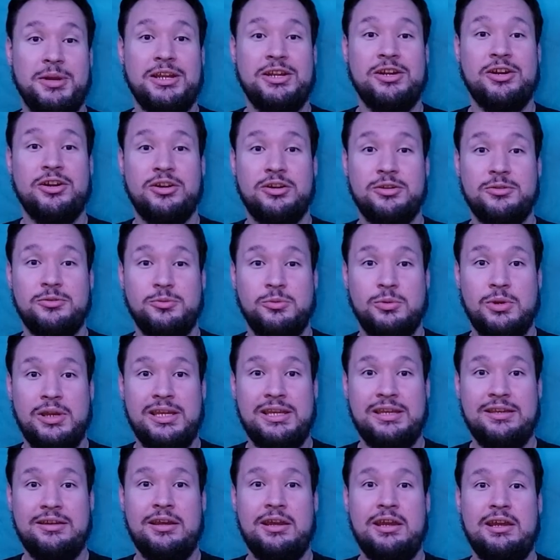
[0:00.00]
current
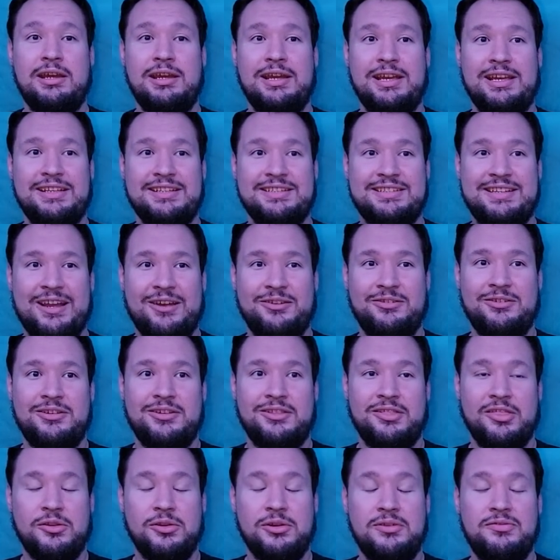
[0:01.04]
weight is down to
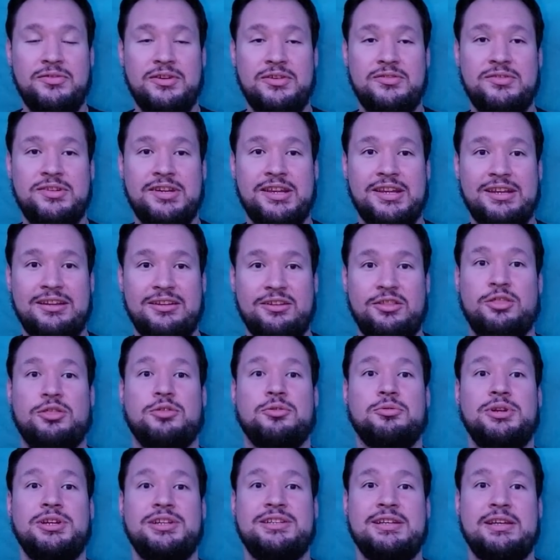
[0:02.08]
315 to
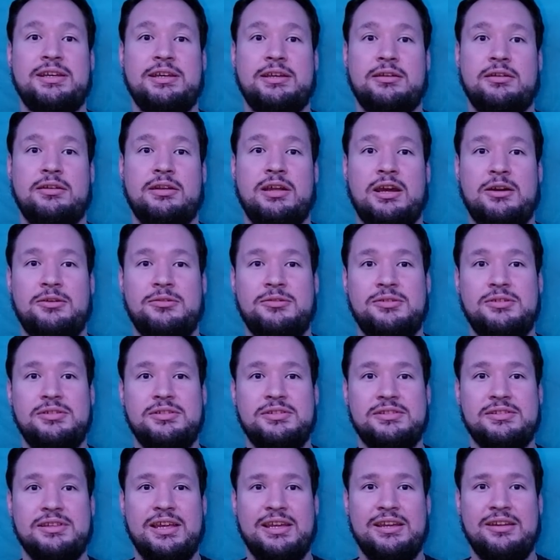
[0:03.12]
310. I
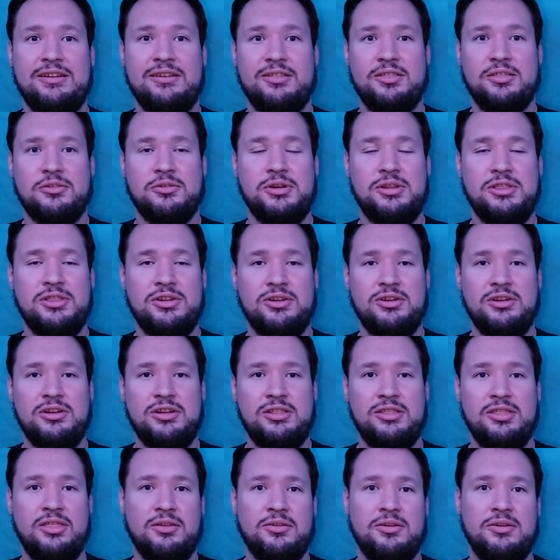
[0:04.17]
was like 330,
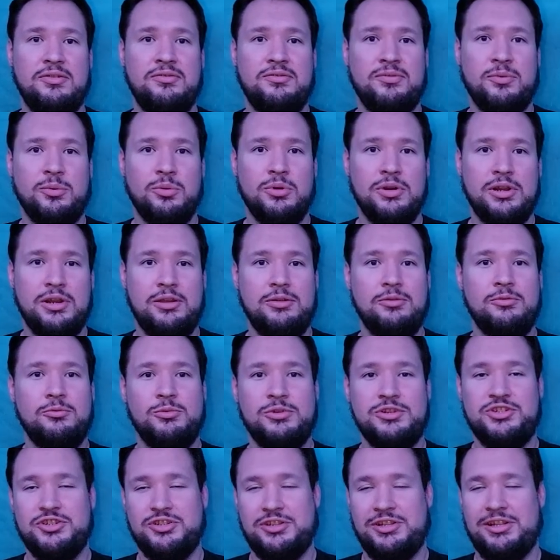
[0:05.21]
340
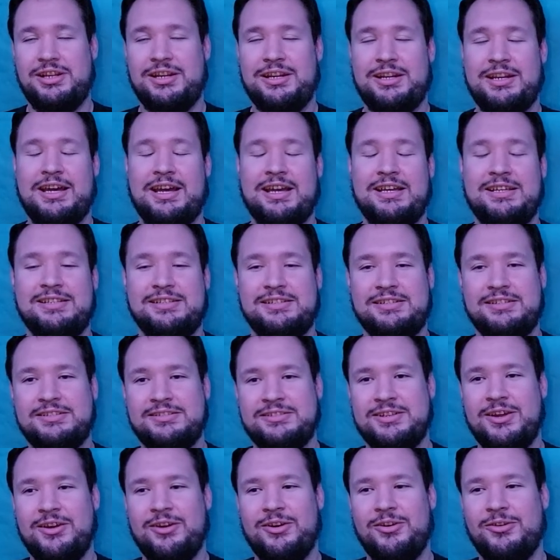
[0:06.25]
with Jillian and Isaac.
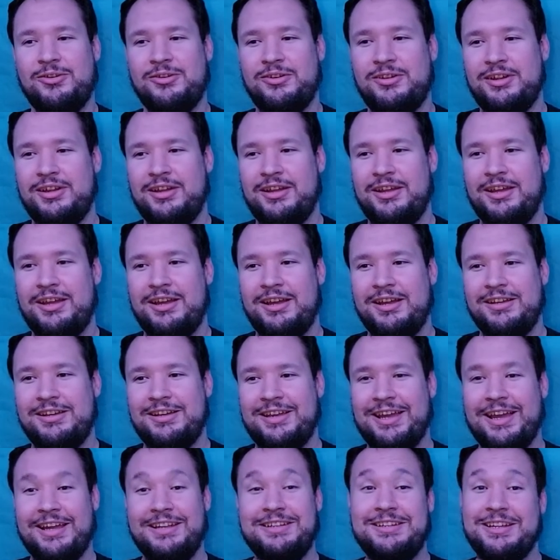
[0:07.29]
So
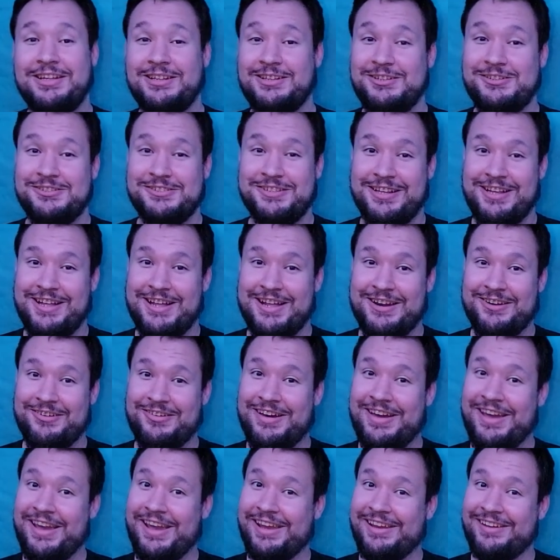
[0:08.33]
I did lose a lot of
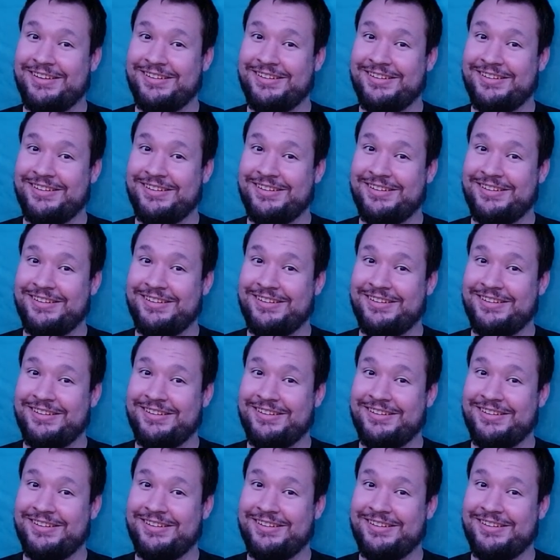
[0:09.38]
weight.